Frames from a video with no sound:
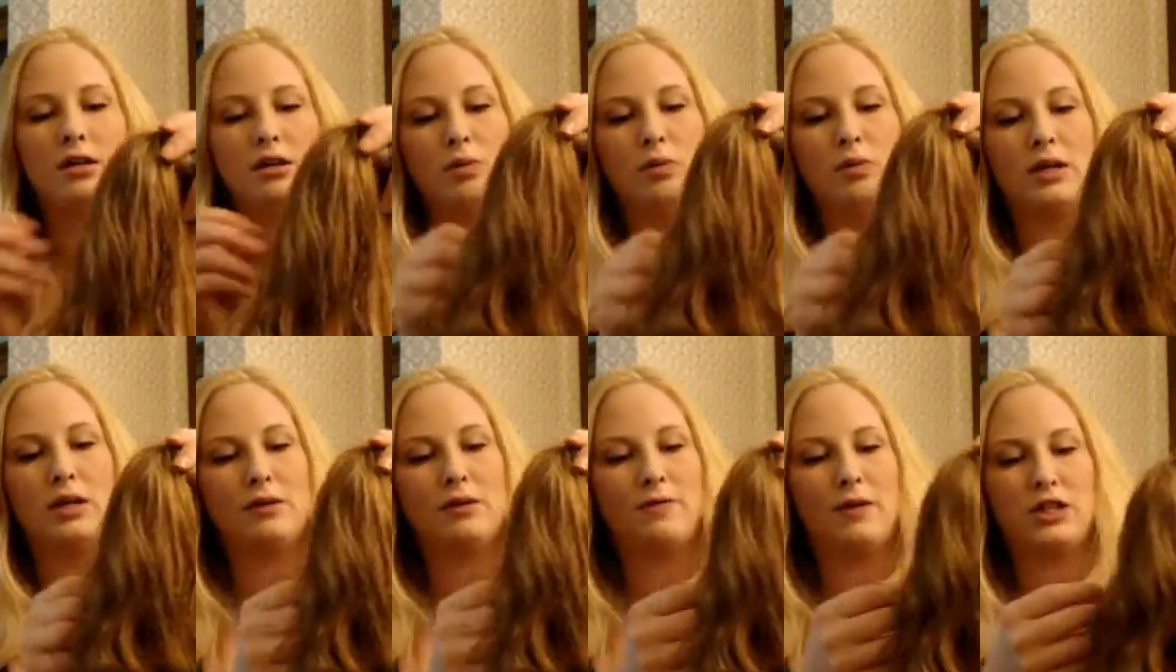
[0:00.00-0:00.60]

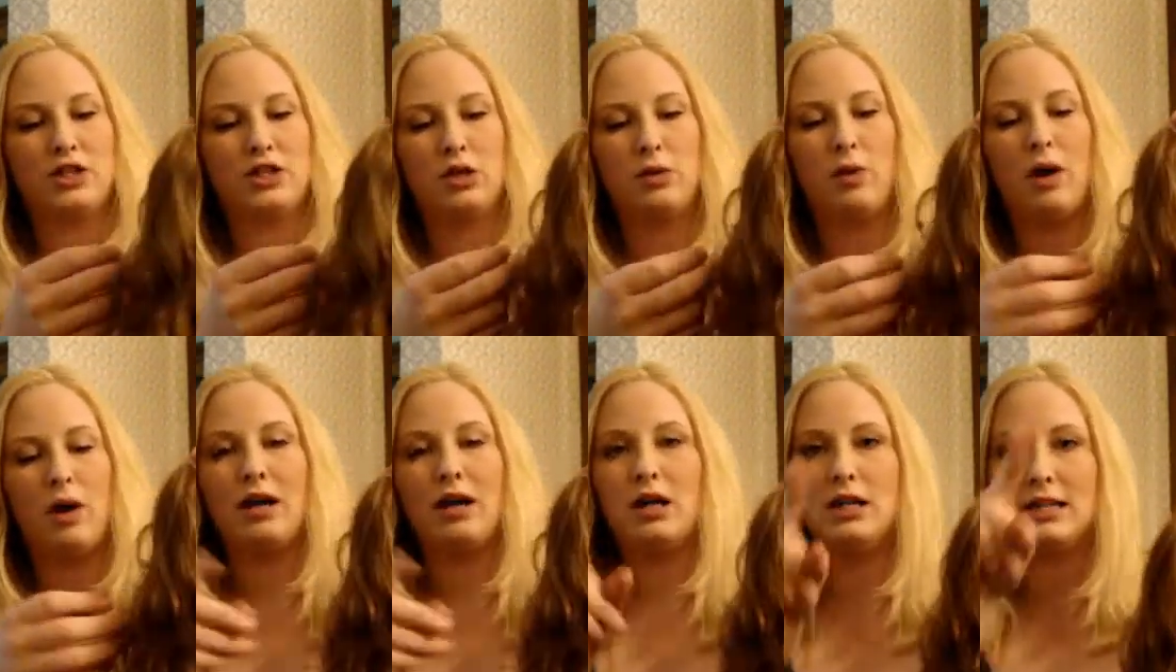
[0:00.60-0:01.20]
with the fishing
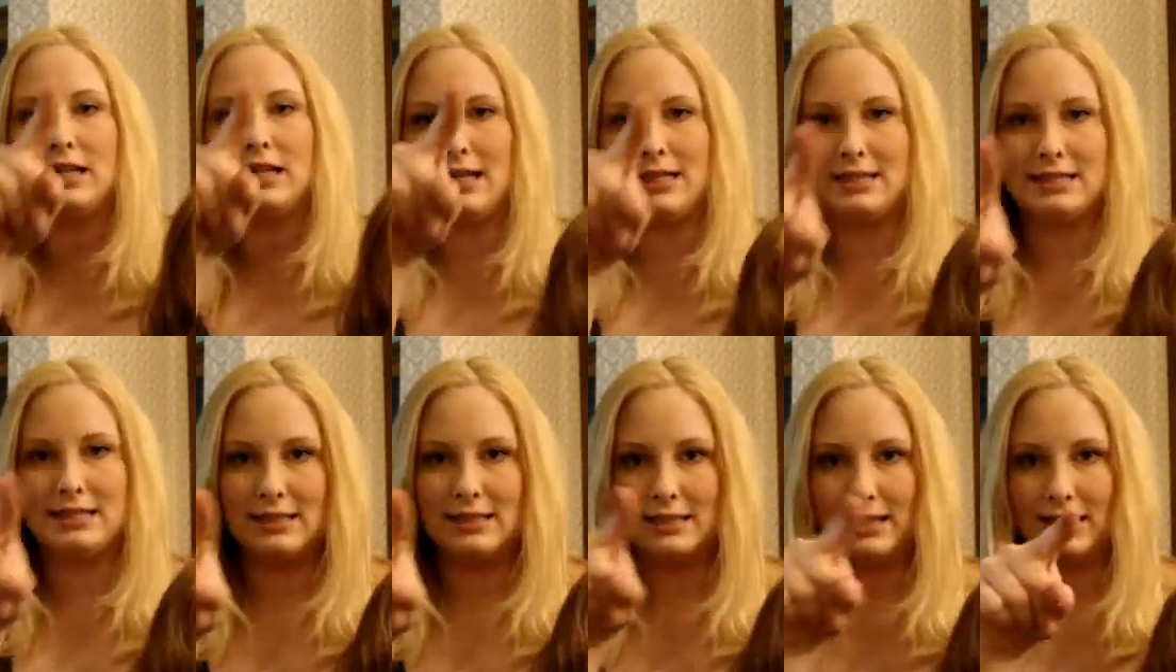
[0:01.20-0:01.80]
wire, it tends
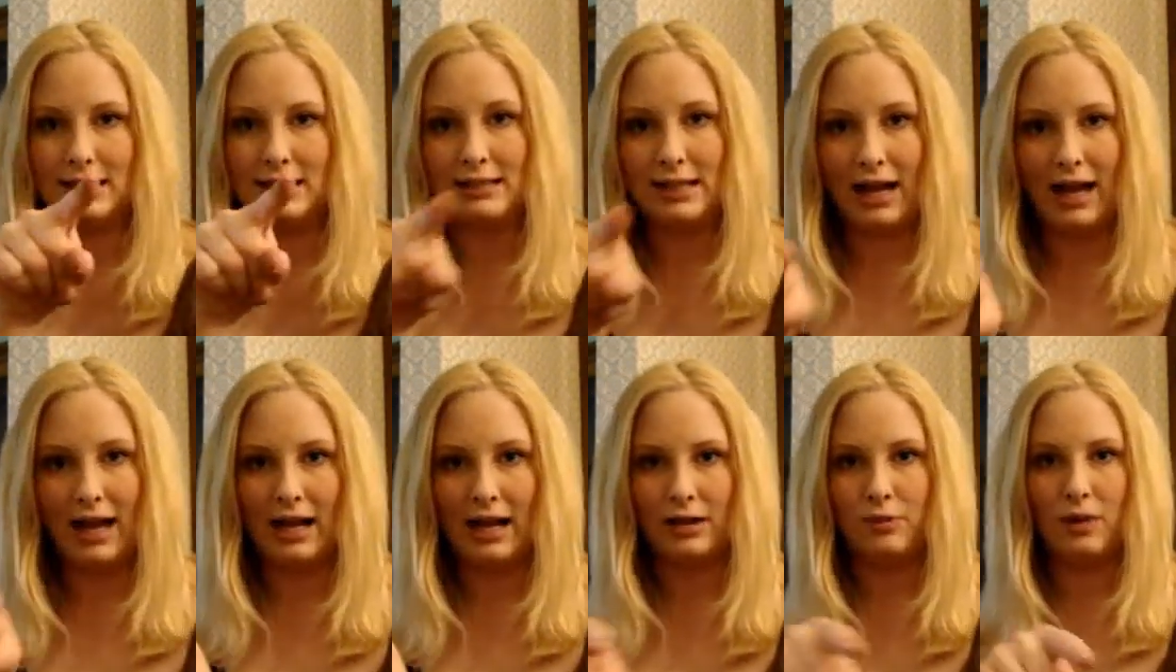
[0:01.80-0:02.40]
to
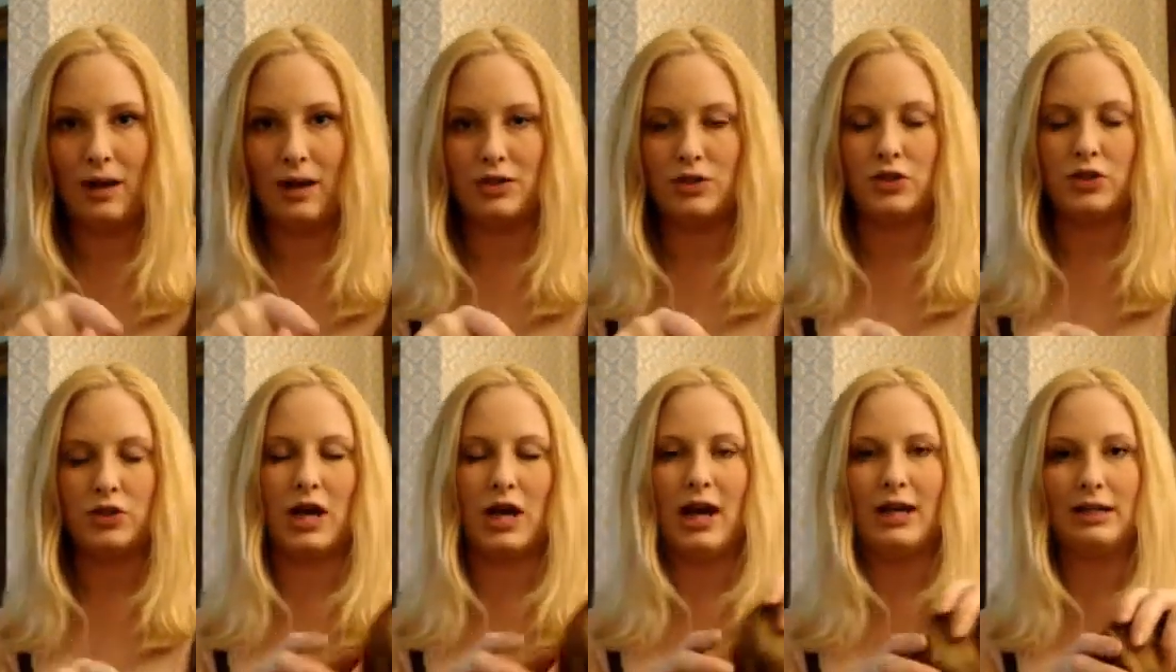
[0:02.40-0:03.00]
zigzag as you
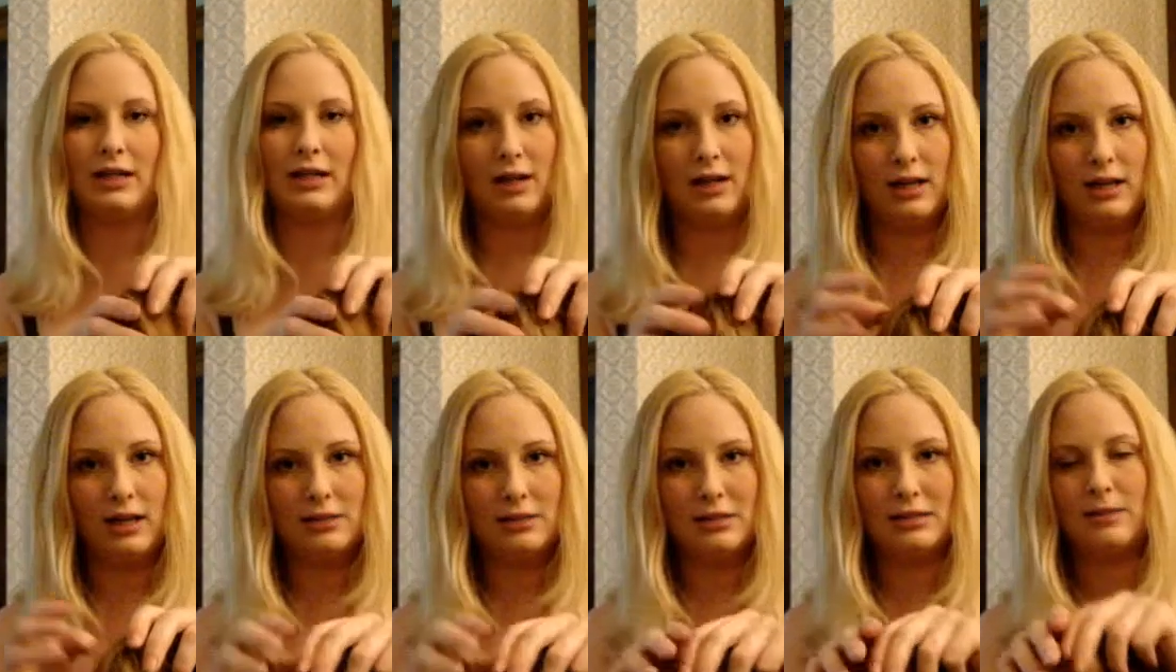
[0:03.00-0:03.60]
tie
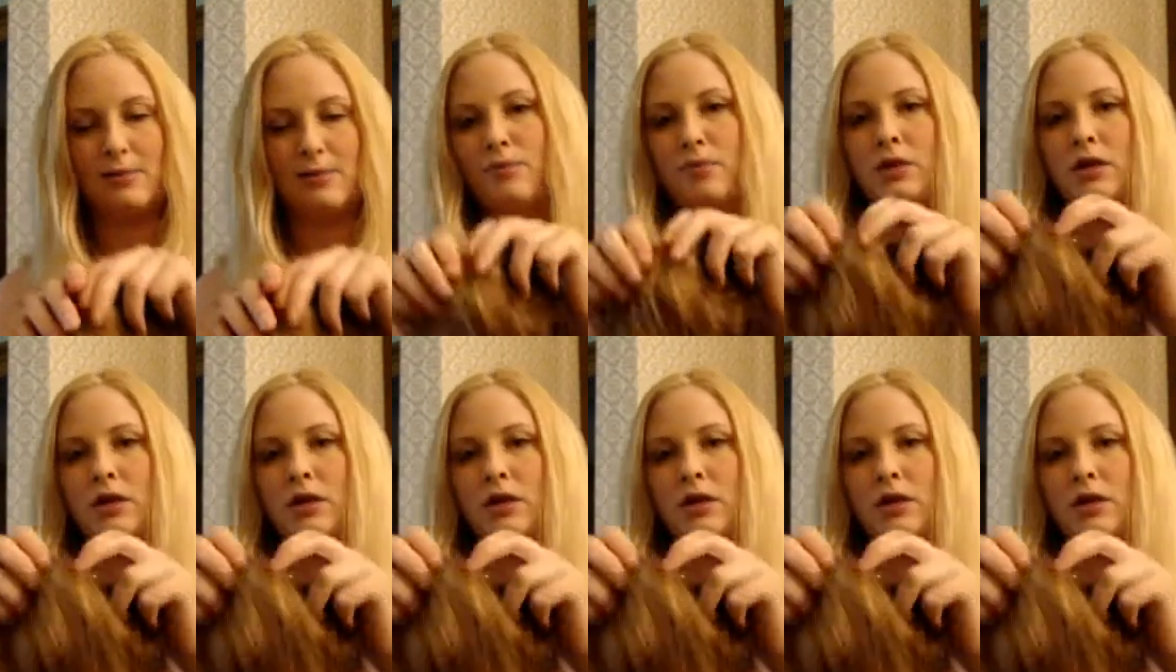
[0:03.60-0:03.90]
knots.